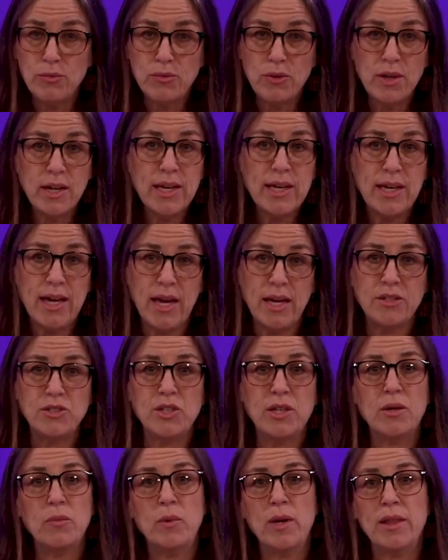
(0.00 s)
you for
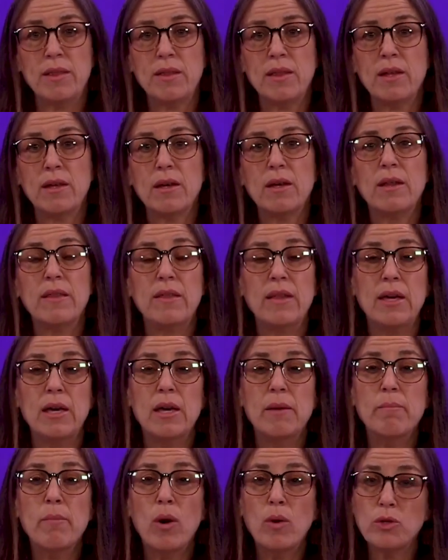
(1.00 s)
engaging with the
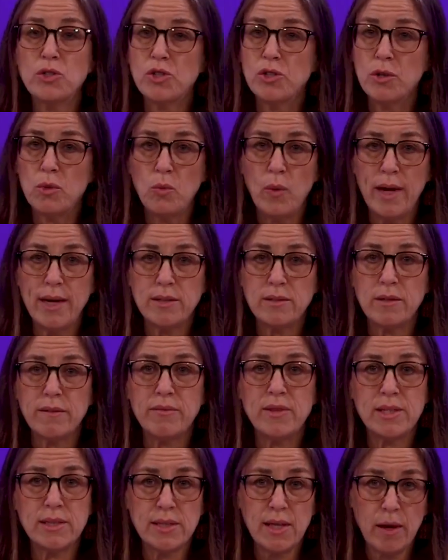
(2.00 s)
emotional weight
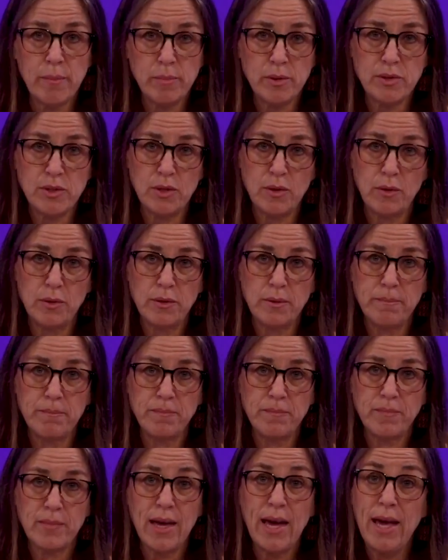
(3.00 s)
of this episode
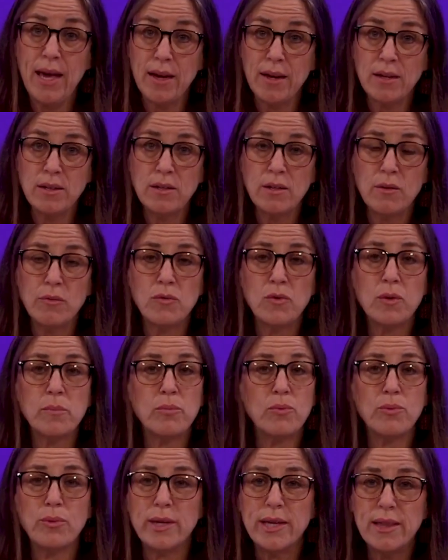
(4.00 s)
and for
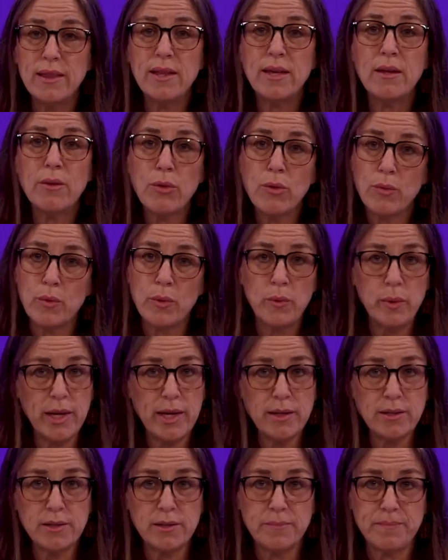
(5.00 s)
breathing through
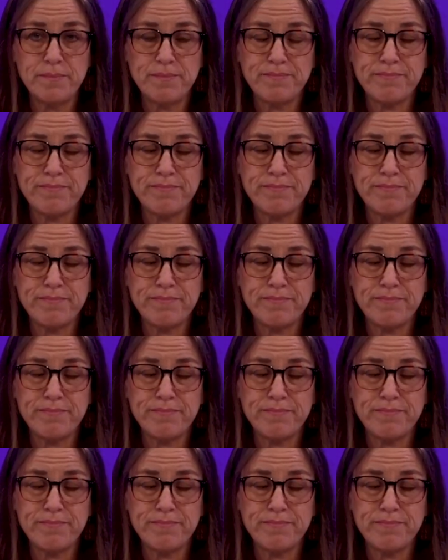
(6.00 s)
it.